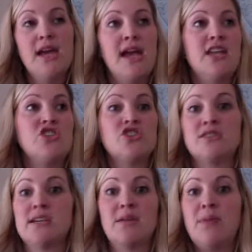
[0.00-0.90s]
And it's
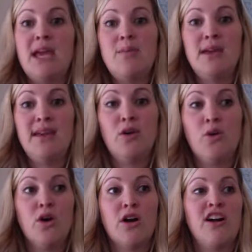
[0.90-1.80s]
just like a baby
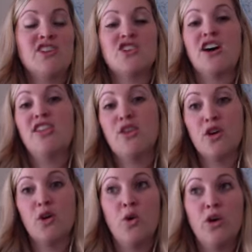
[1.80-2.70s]
or a
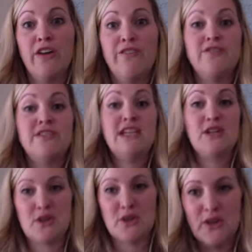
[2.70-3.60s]
toddler or a
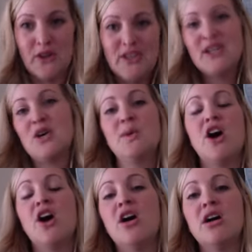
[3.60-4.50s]
15-year-old. We
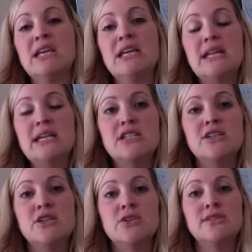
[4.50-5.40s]
all get into
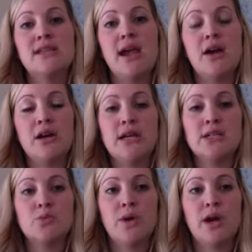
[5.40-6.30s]
those
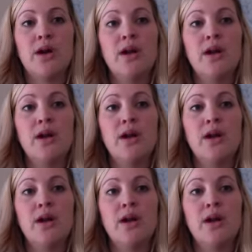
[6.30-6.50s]
areas where